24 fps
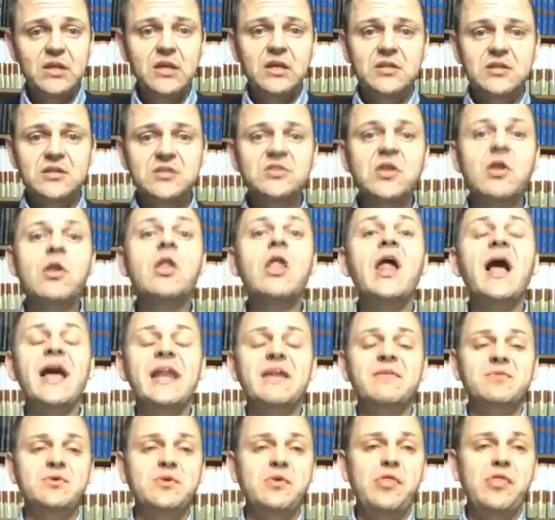there's a lot of
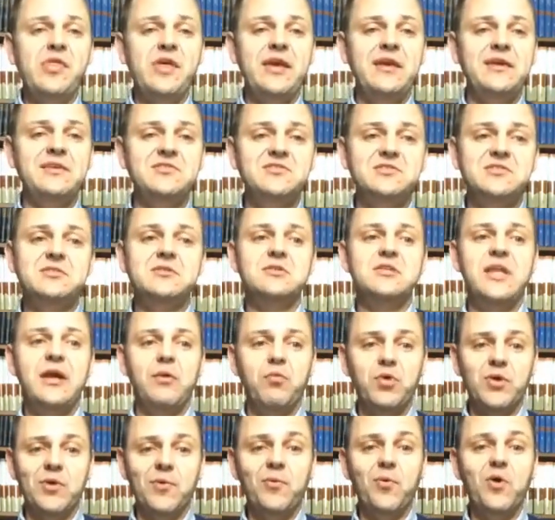new things that
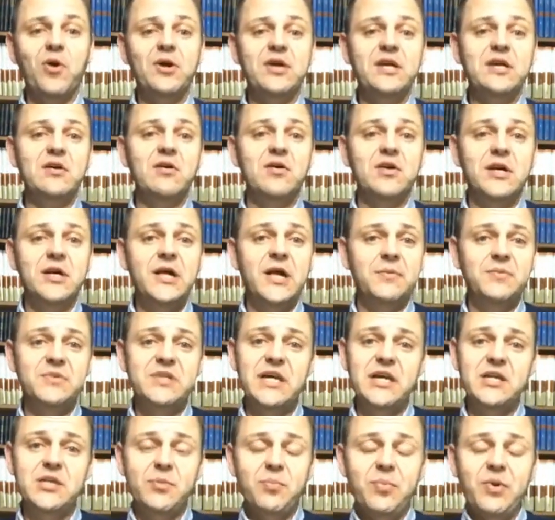we're working on and coming
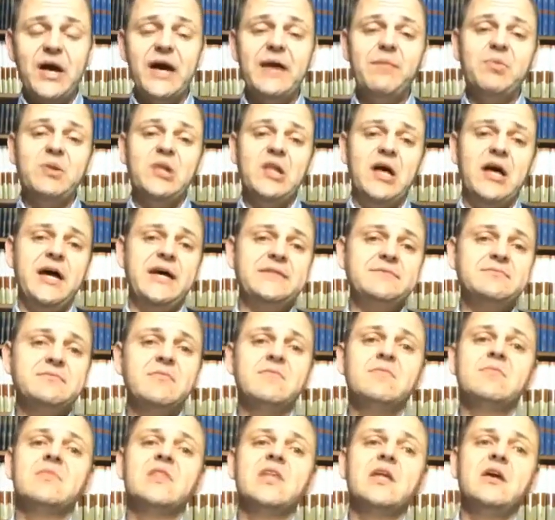down the pipeline
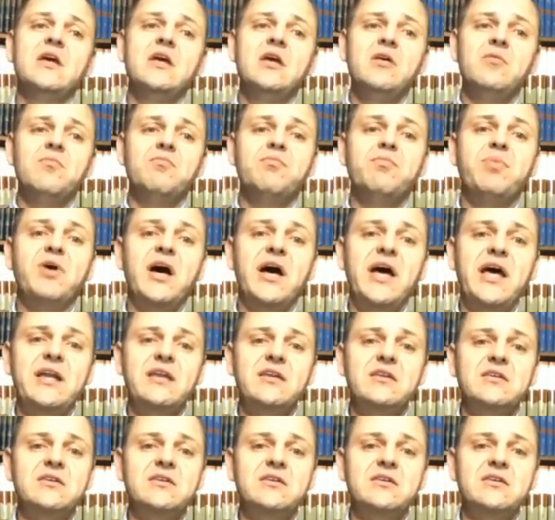but